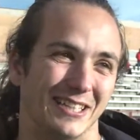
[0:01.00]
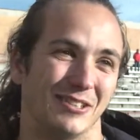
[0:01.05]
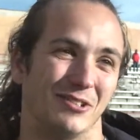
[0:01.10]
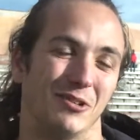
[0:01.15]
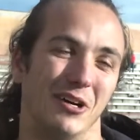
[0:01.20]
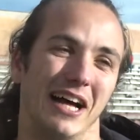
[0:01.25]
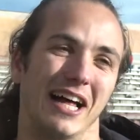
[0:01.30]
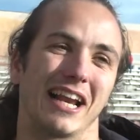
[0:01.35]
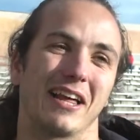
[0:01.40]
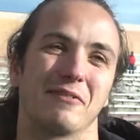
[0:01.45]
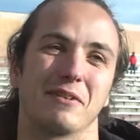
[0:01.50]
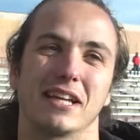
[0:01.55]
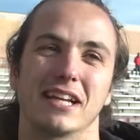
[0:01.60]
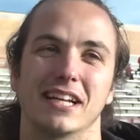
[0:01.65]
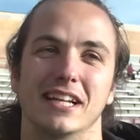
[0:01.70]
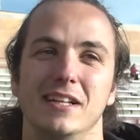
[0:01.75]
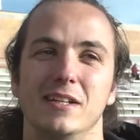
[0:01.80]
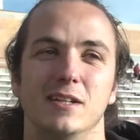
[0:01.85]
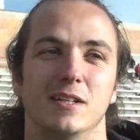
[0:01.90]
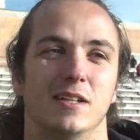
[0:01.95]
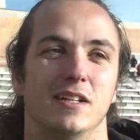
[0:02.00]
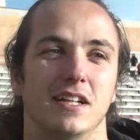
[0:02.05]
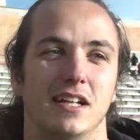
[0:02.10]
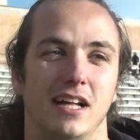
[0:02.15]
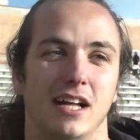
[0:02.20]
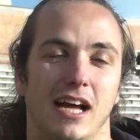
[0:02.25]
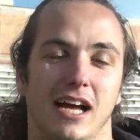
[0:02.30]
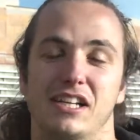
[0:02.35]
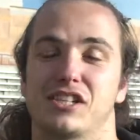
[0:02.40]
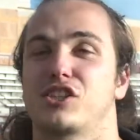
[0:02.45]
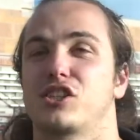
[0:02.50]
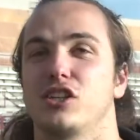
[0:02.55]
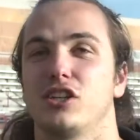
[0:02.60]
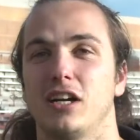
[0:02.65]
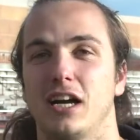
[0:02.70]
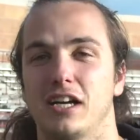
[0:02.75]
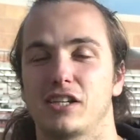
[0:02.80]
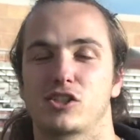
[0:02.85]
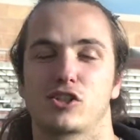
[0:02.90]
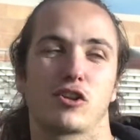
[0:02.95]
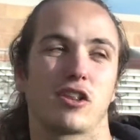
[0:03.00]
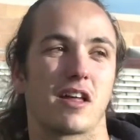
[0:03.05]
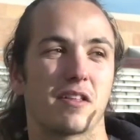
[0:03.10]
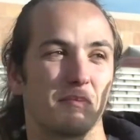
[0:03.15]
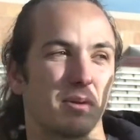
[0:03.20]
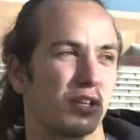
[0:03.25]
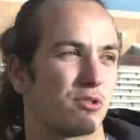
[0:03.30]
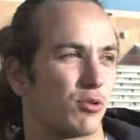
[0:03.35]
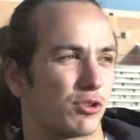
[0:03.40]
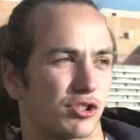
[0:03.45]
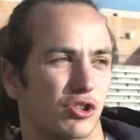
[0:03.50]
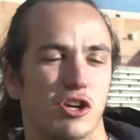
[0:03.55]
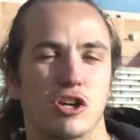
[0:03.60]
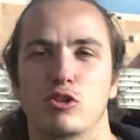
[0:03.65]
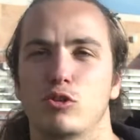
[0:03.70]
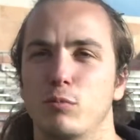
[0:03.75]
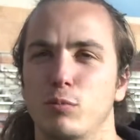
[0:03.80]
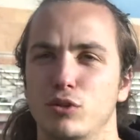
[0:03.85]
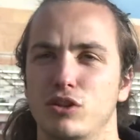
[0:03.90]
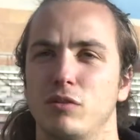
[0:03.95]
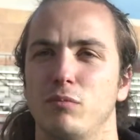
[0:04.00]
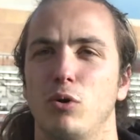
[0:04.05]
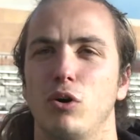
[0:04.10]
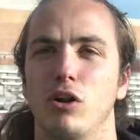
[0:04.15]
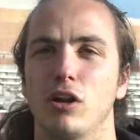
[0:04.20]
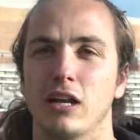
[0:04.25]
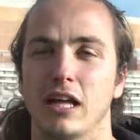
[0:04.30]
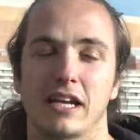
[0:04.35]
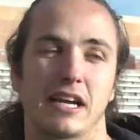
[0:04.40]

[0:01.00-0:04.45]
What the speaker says: Well, I mean, I saw that Mitch was going to put the ball,